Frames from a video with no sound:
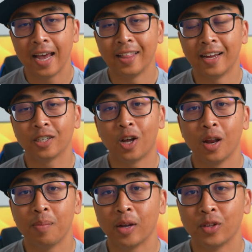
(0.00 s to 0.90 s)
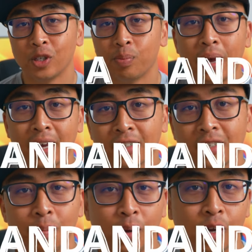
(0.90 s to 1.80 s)
That is all about the specs,
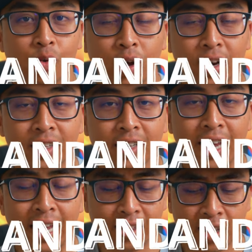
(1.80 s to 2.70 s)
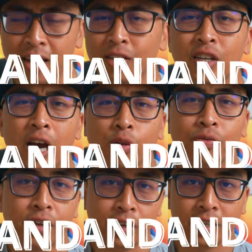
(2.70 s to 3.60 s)
the build quality, and just how it
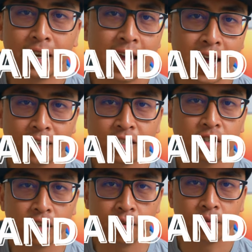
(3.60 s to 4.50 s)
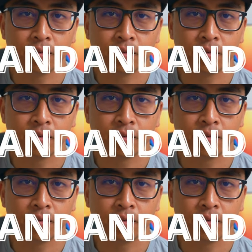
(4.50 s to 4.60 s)
feels in the hand and stuff.